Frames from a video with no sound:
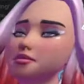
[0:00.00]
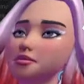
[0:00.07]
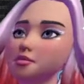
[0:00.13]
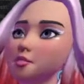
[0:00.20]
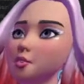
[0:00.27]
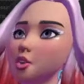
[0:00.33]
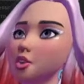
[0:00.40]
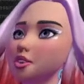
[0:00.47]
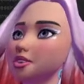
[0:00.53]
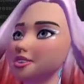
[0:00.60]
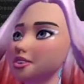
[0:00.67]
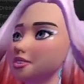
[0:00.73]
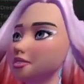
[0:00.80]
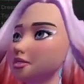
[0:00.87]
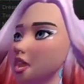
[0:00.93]
Whoa,
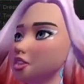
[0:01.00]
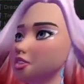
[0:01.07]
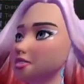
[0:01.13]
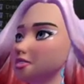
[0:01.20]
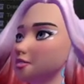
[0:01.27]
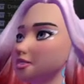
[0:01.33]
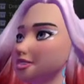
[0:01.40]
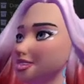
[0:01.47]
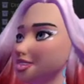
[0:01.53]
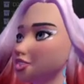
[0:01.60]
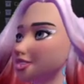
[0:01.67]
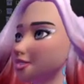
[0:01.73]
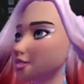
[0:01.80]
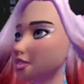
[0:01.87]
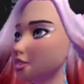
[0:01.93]
Nelly. Actually, I don't want to do a
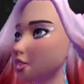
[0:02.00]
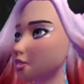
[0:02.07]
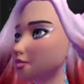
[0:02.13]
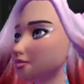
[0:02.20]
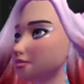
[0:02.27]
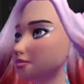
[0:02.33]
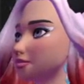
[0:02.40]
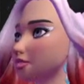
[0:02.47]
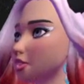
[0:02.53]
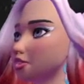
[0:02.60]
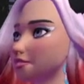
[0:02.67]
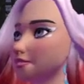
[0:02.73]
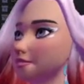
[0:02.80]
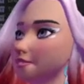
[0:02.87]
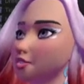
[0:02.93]
cube. No.
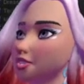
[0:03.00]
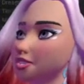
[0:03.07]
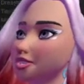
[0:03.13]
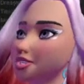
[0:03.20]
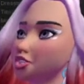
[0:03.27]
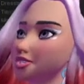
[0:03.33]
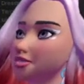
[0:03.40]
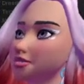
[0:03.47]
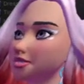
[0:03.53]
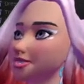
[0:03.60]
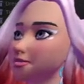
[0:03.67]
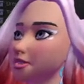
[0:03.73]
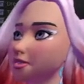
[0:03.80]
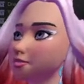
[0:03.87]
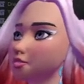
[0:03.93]
For a cushion, it would
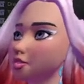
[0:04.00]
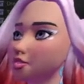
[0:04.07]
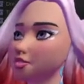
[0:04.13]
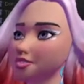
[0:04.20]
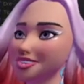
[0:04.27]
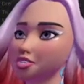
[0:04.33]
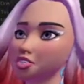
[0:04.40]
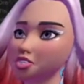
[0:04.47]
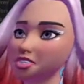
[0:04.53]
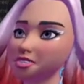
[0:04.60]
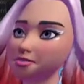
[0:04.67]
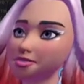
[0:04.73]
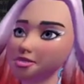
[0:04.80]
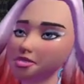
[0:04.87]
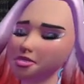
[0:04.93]
be more appropriate actually to
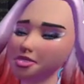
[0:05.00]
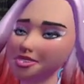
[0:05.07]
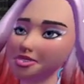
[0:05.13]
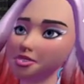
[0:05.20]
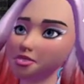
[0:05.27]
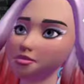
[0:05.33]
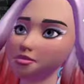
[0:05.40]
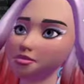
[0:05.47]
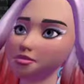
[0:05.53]
bring in a plane.